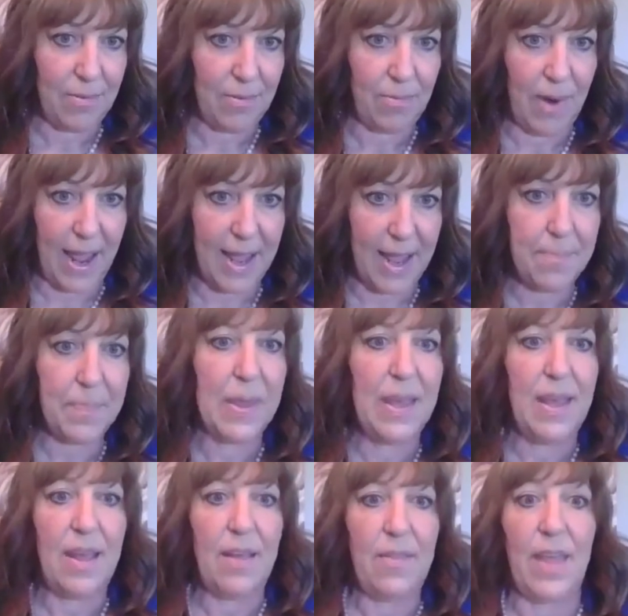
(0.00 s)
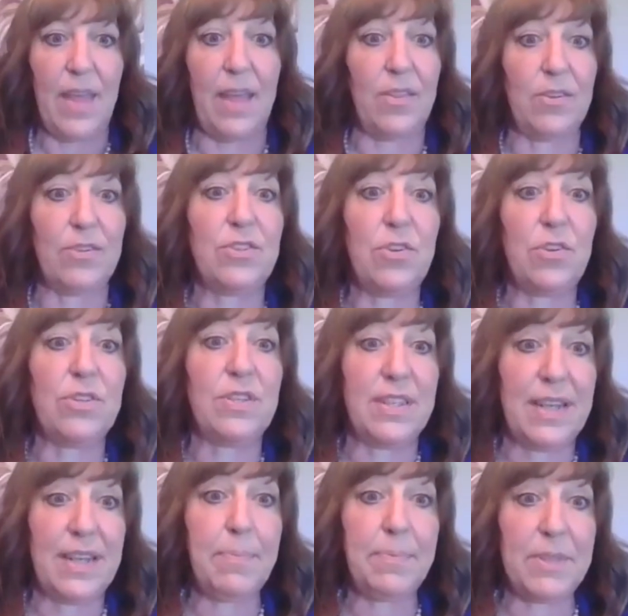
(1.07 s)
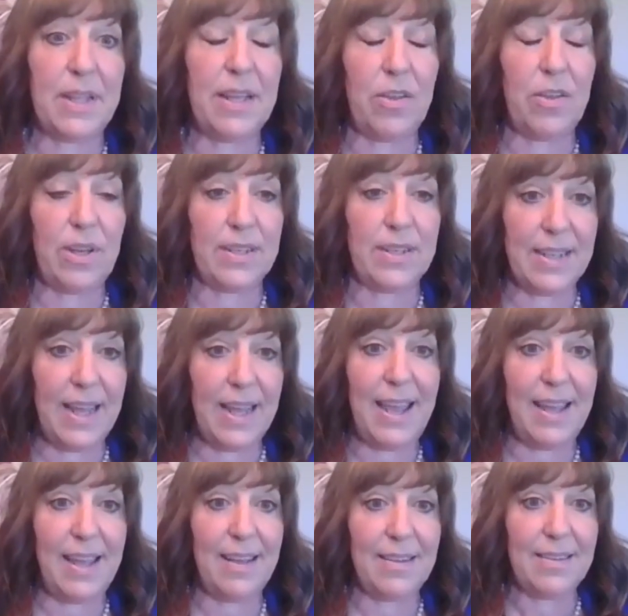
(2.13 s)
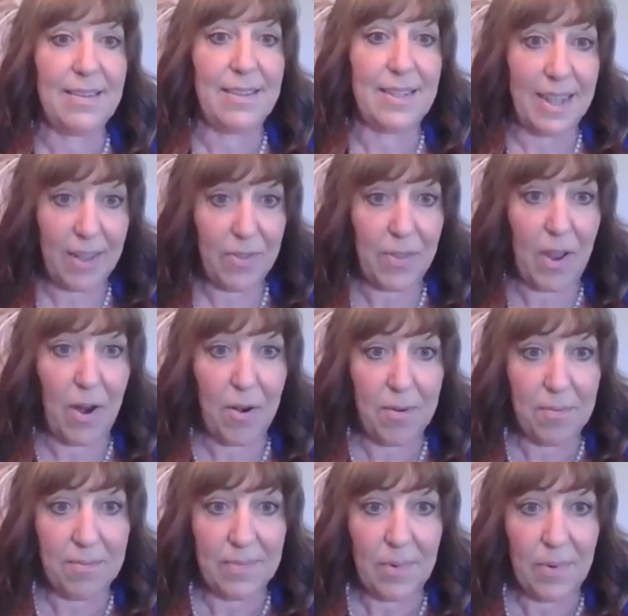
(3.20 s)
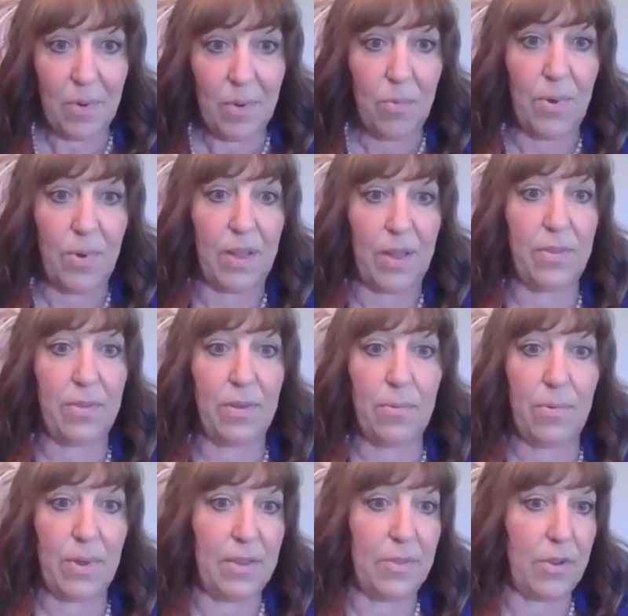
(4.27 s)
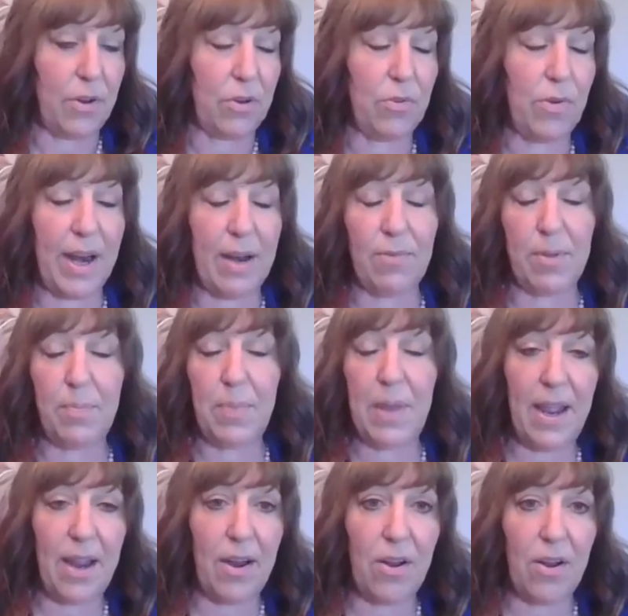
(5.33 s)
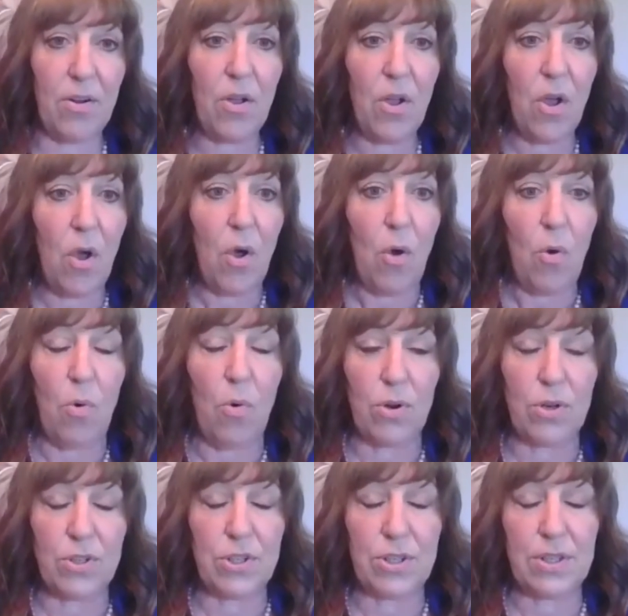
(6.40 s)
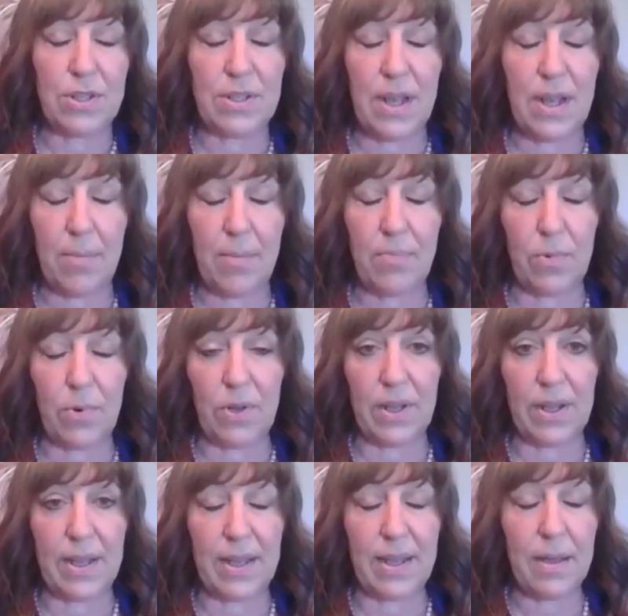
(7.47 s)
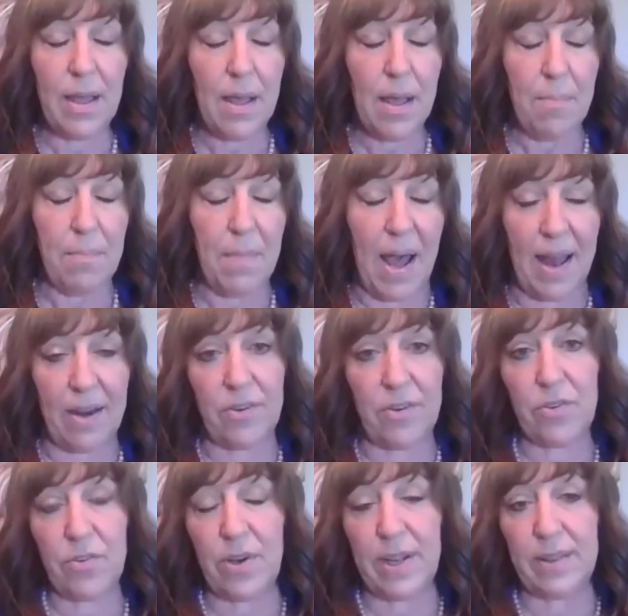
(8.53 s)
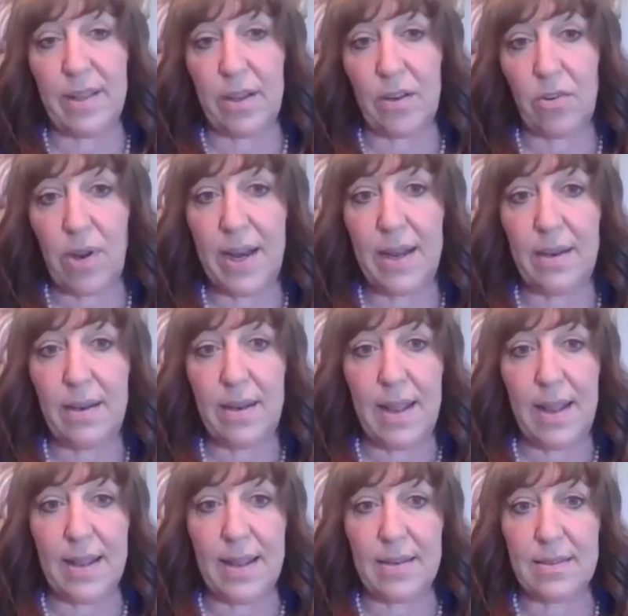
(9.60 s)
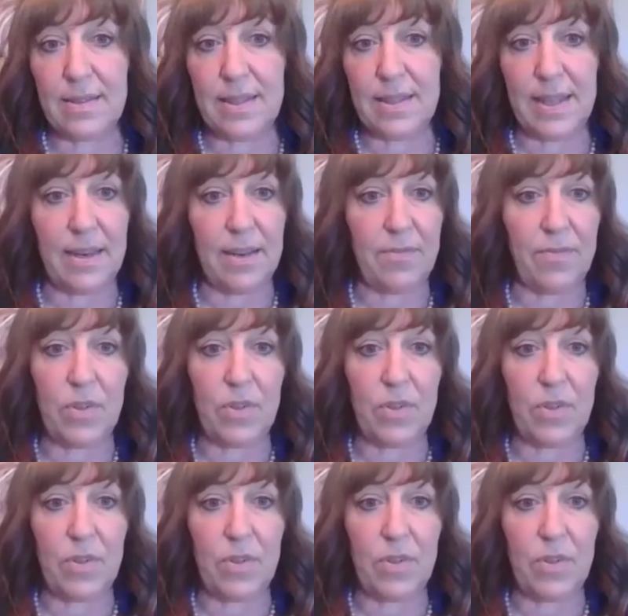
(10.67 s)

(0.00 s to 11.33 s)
right? Then there's certain steps that you can take to get there with either credit repair or just really monitoring the credit and seeing